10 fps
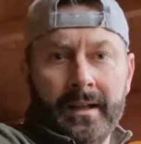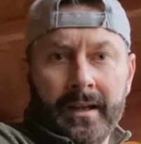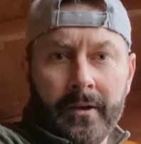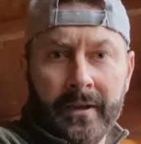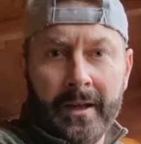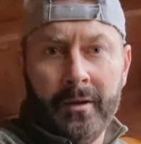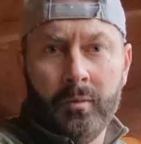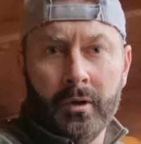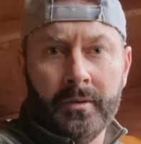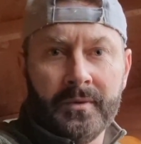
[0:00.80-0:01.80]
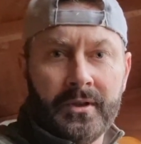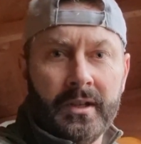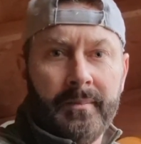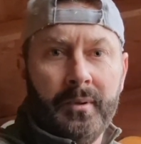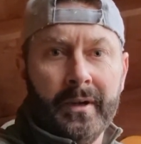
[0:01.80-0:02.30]
Hello there, welcome to
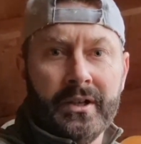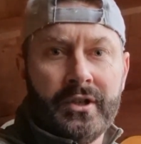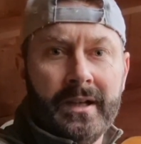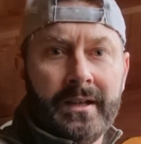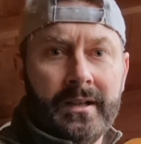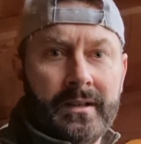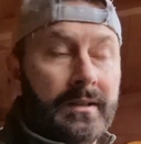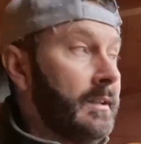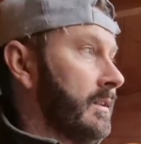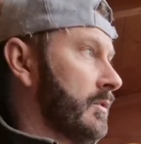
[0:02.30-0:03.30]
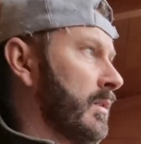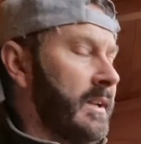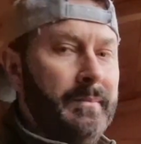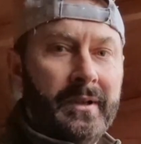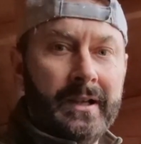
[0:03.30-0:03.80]
the potting shed. It's quite
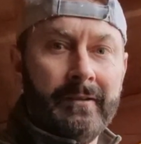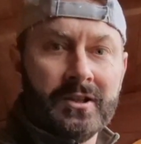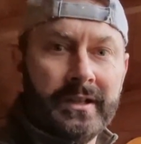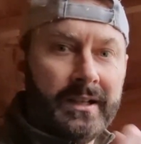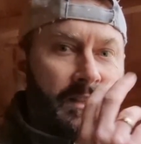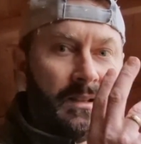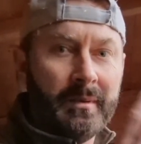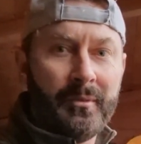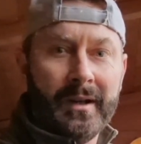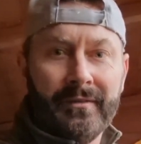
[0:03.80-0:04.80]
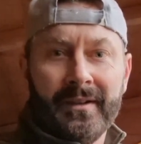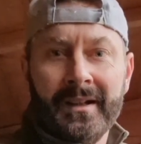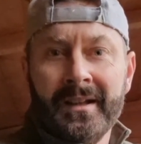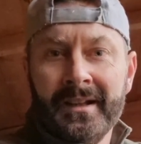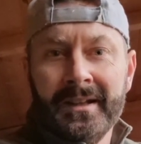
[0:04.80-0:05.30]
nippy in here actually, you can see my breath.
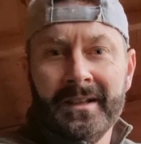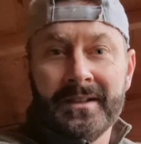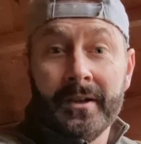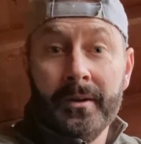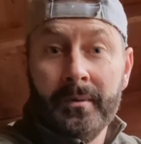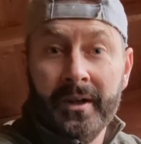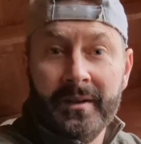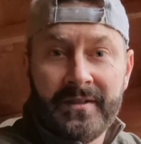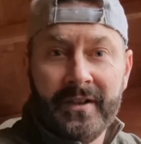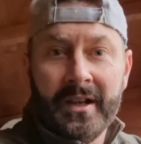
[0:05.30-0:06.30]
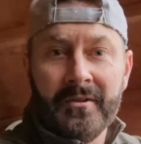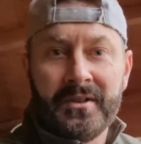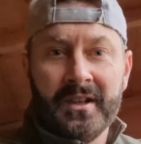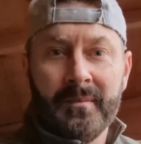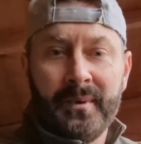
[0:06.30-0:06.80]
So this video is
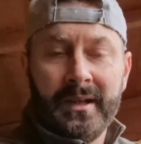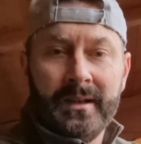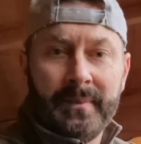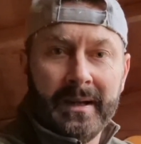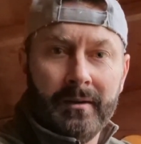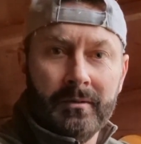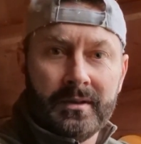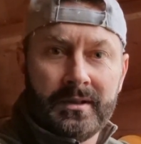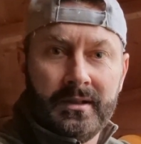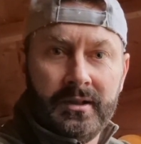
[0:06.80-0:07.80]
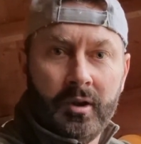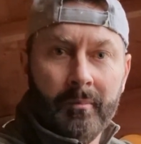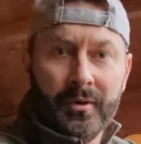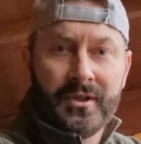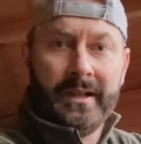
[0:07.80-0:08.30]
going to be about
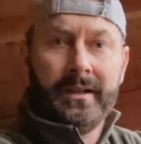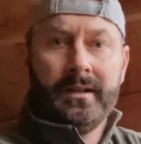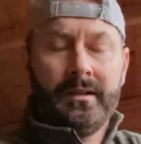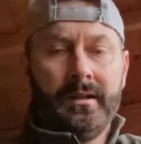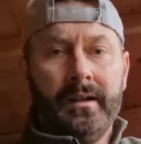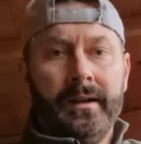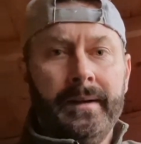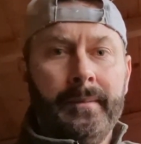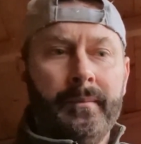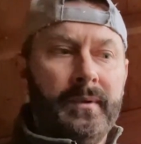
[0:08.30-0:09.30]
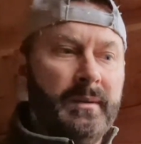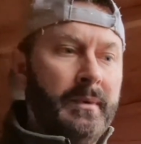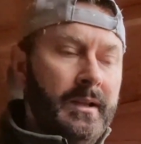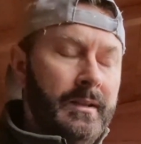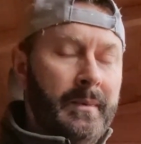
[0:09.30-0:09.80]
composting.
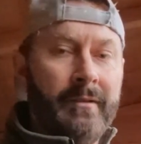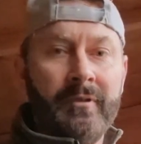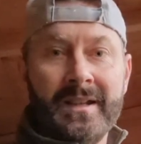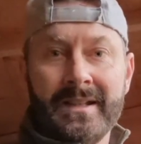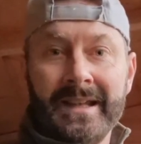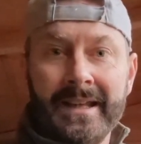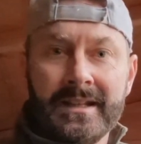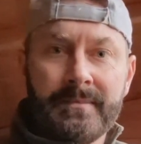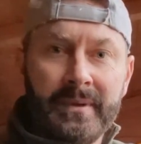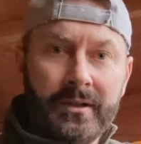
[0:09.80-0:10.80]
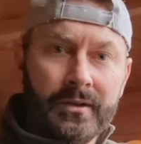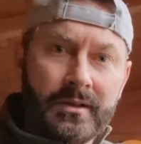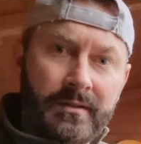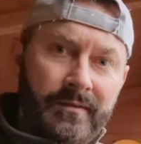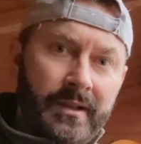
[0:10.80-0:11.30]
The main reason is
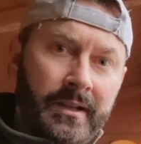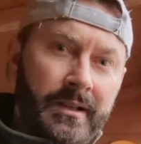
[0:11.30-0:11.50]
because of the